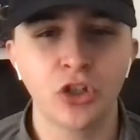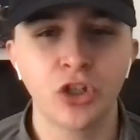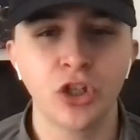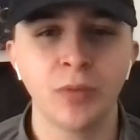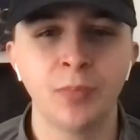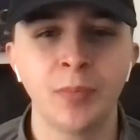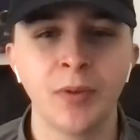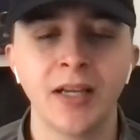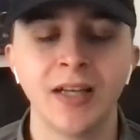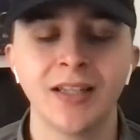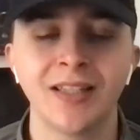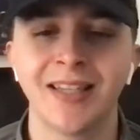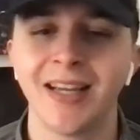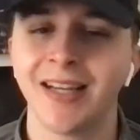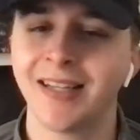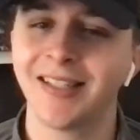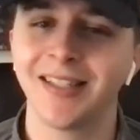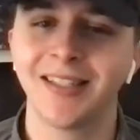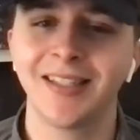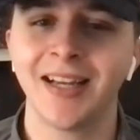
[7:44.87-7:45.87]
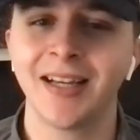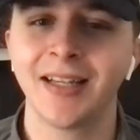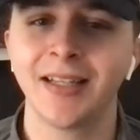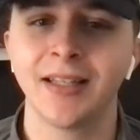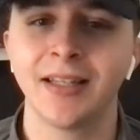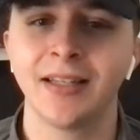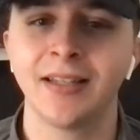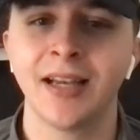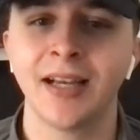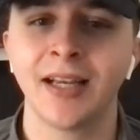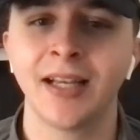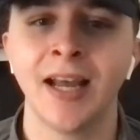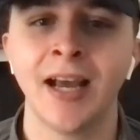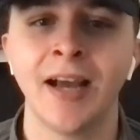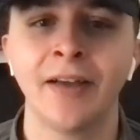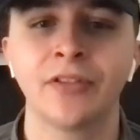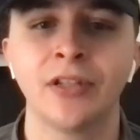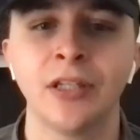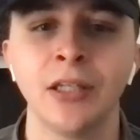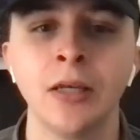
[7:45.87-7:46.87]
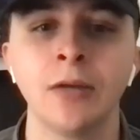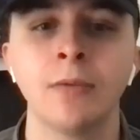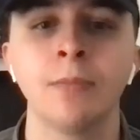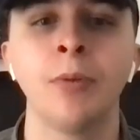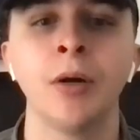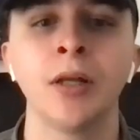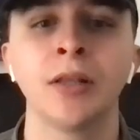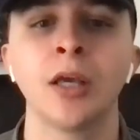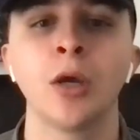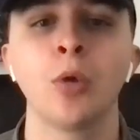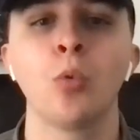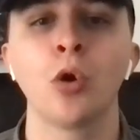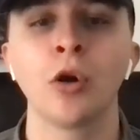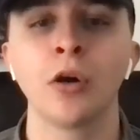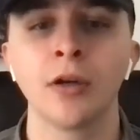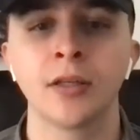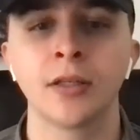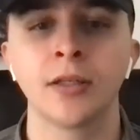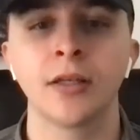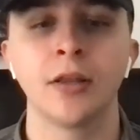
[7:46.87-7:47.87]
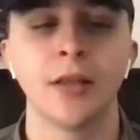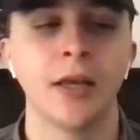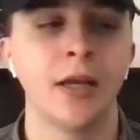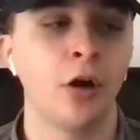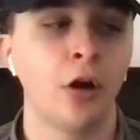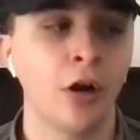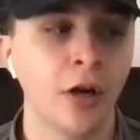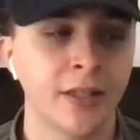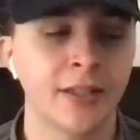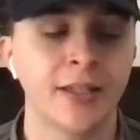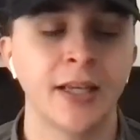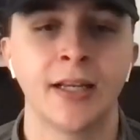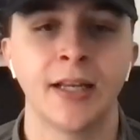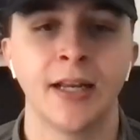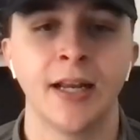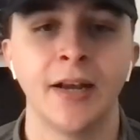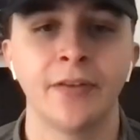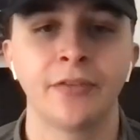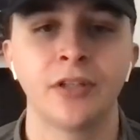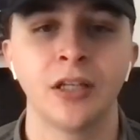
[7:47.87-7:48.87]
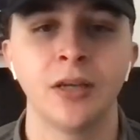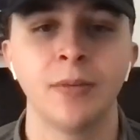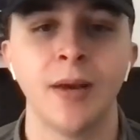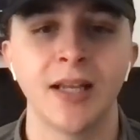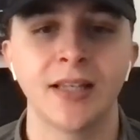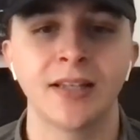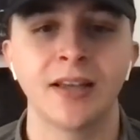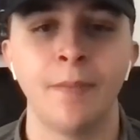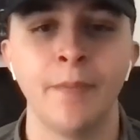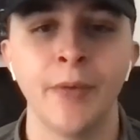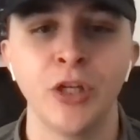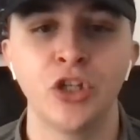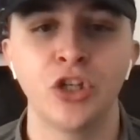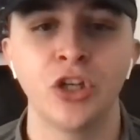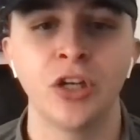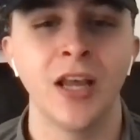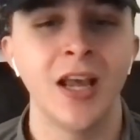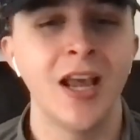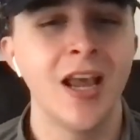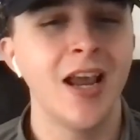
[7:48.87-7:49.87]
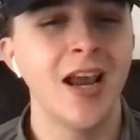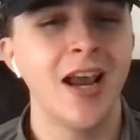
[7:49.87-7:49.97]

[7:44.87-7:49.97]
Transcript: just because Texas Tech is a second half team, but they are a second half team, as I mentioned,